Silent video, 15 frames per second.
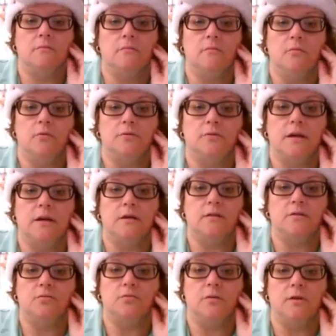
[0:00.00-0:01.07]
We'll take the
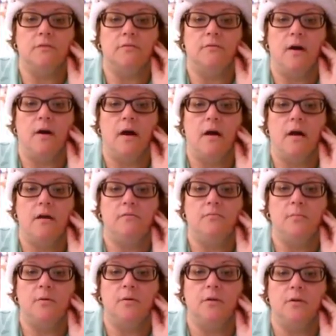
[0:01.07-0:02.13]
25
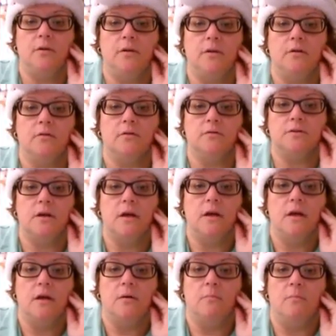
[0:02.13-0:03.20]
milliliters
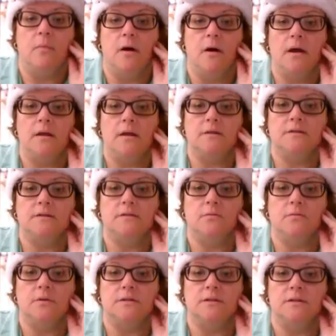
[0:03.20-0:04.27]
minus
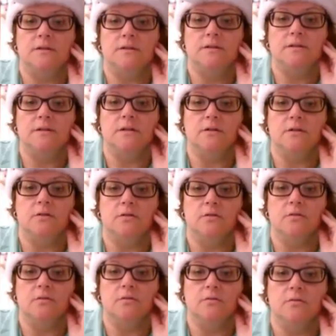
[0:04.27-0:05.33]
what's in the cylinder,
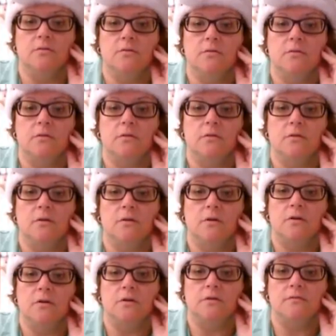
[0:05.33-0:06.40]

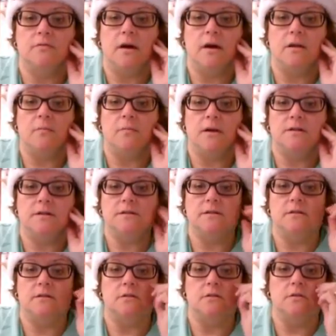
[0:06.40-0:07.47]
divided by
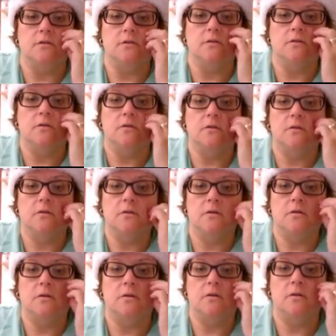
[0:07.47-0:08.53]
cylinder.
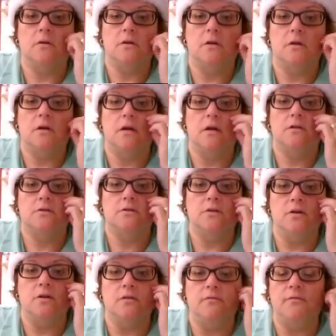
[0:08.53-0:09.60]
So
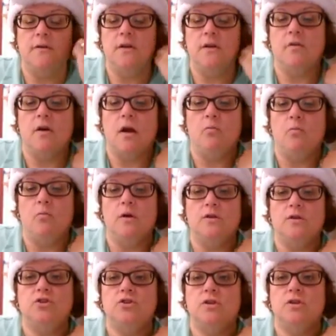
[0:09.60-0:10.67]
you can figure out
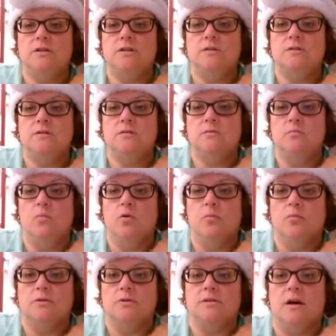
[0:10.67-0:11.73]
which is more
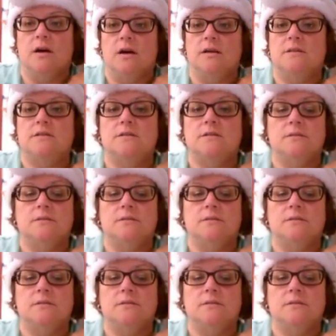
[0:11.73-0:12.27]
precise.